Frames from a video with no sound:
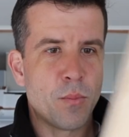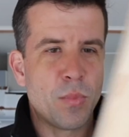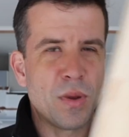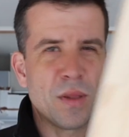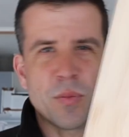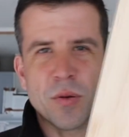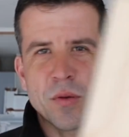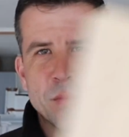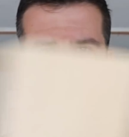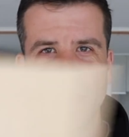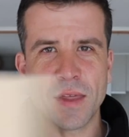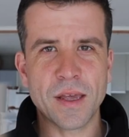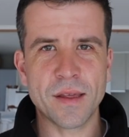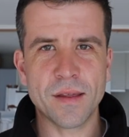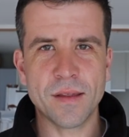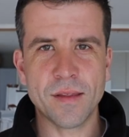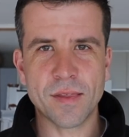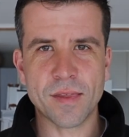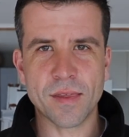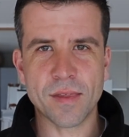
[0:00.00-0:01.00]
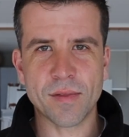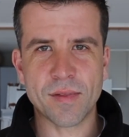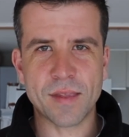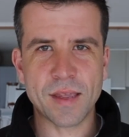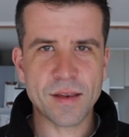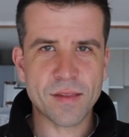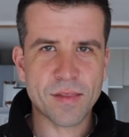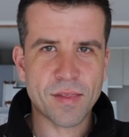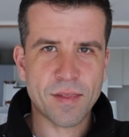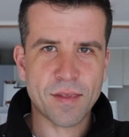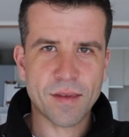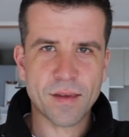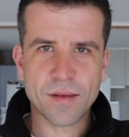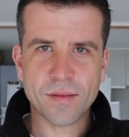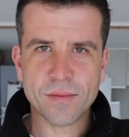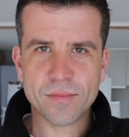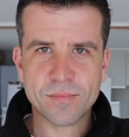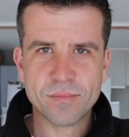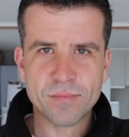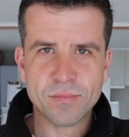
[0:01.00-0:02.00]
But the problem with that is it tends
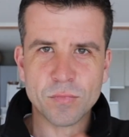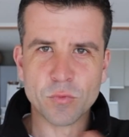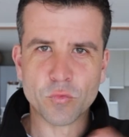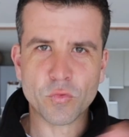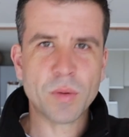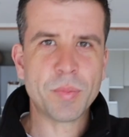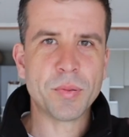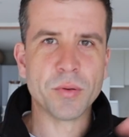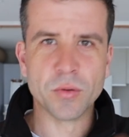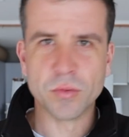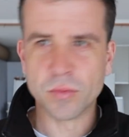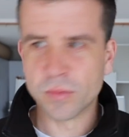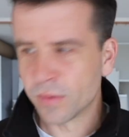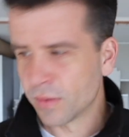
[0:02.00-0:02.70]
to ripple.